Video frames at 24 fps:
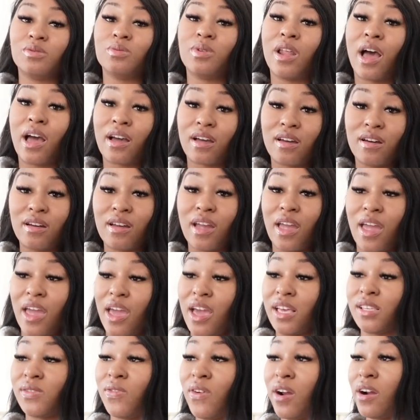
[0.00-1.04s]
Do not cook
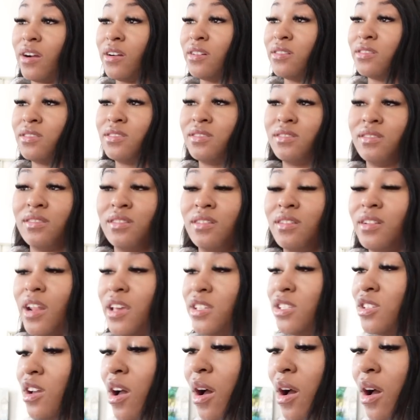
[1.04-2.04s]
eggs first. They should